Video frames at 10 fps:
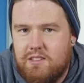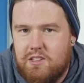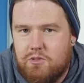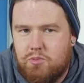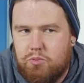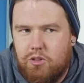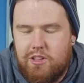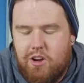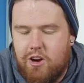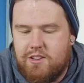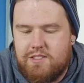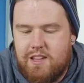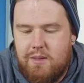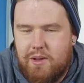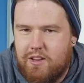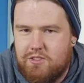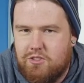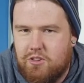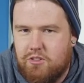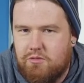it's really hard to say because
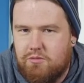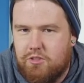they're